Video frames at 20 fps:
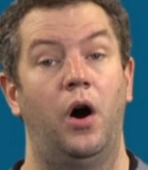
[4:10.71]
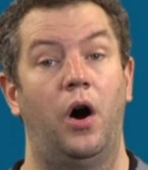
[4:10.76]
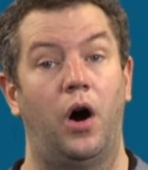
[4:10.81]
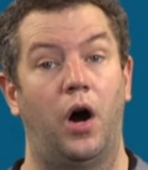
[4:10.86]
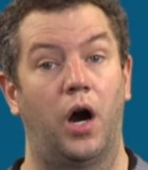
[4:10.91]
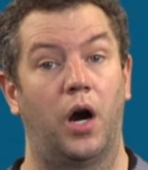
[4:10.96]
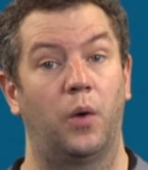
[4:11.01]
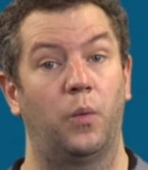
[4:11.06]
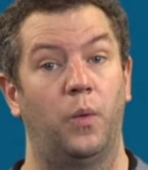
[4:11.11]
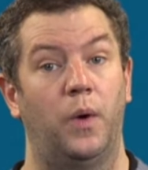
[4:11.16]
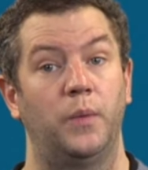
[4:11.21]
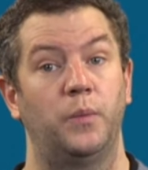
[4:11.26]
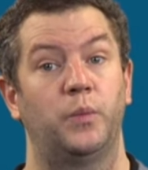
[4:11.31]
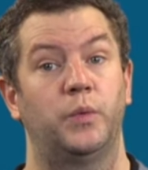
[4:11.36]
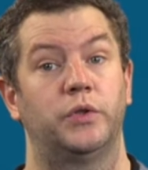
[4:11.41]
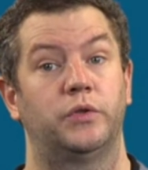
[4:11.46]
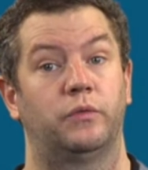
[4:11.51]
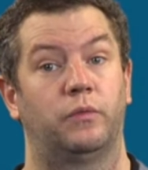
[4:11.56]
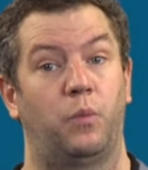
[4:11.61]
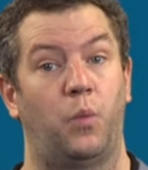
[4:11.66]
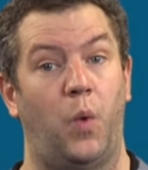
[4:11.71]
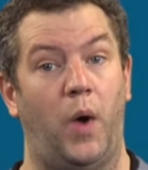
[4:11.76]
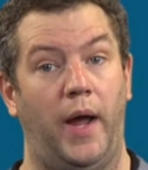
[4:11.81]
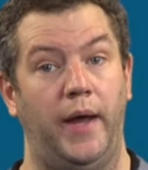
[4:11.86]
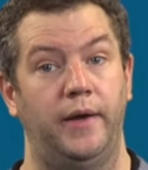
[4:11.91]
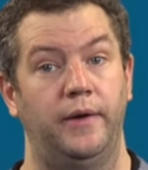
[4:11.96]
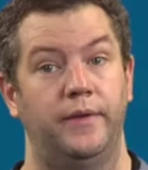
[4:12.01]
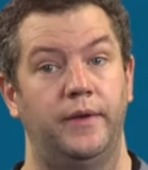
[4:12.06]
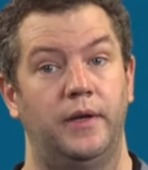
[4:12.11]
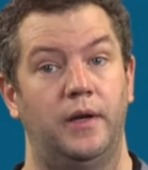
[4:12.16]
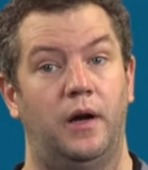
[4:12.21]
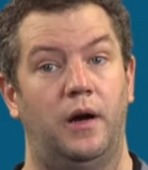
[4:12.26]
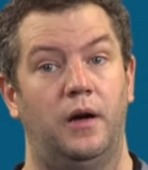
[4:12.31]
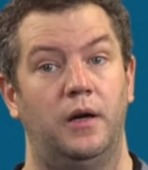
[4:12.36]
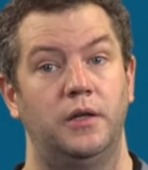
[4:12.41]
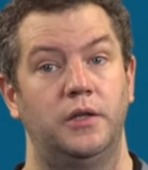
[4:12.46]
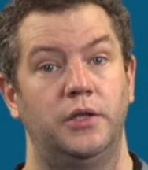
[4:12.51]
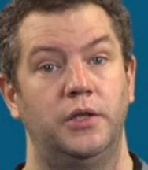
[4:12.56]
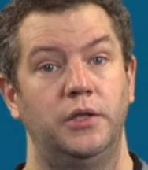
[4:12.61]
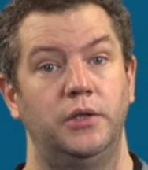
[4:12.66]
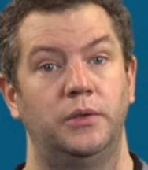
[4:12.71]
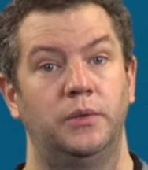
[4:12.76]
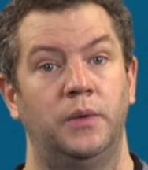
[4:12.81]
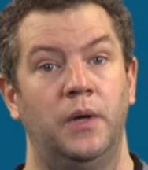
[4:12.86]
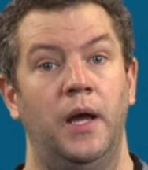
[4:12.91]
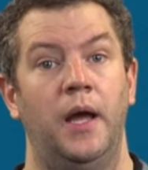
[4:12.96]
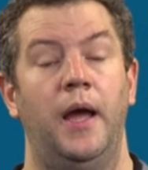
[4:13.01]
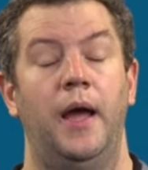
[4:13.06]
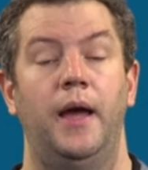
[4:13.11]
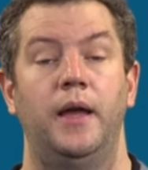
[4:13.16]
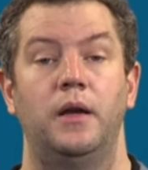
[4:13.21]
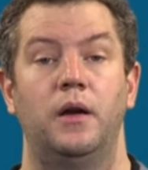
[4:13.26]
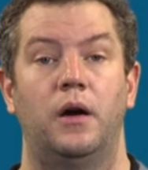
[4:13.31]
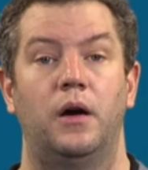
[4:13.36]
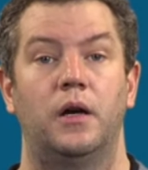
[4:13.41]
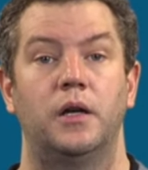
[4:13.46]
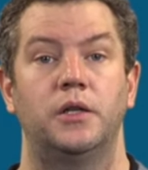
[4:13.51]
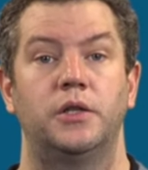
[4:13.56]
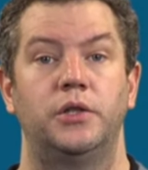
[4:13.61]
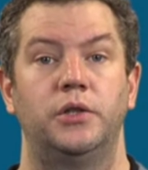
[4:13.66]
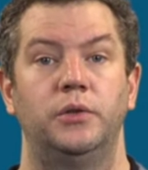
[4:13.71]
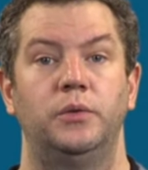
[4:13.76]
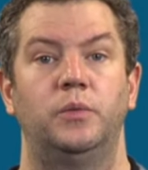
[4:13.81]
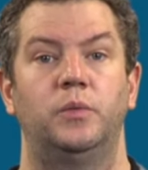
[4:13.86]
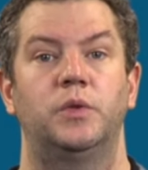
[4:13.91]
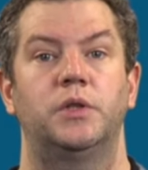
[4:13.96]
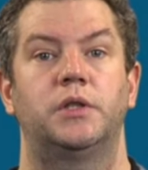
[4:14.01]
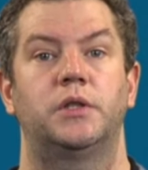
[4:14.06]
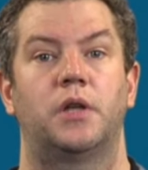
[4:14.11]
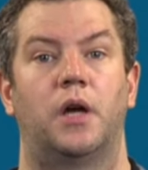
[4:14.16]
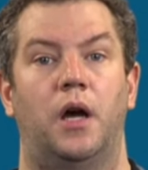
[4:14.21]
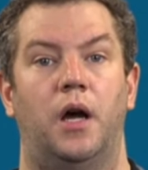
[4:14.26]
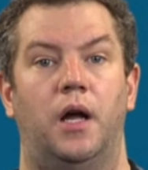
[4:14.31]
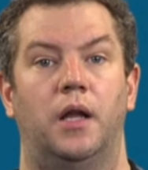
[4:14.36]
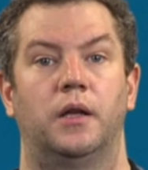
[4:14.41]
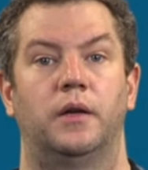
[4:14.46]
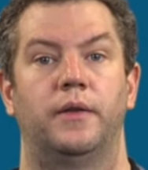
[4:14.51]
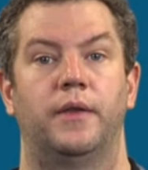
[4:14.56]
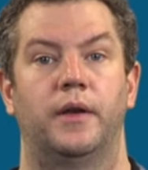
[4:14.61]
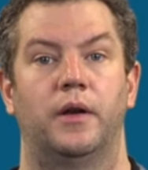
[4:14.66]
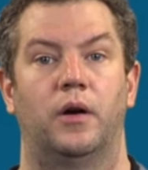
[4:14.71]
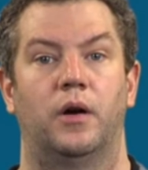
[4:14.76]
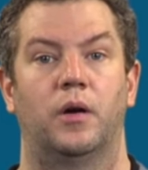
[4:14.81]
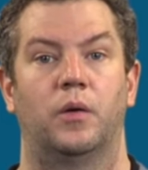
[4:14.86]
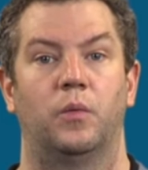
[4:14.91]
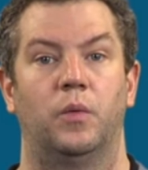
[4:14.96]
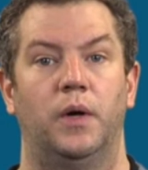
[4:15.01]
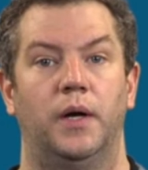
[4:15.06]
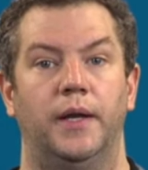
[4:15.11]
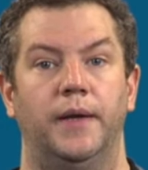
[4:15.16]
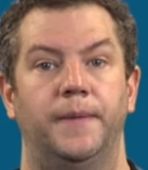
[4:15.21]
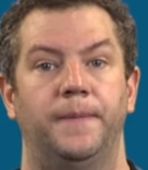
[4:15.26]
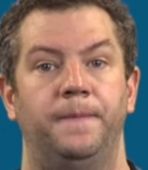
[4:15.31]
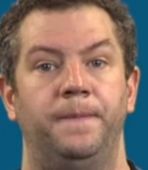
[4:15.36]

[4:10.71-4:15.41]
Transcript: R1 was wider than R2, and R2 was taller than R1.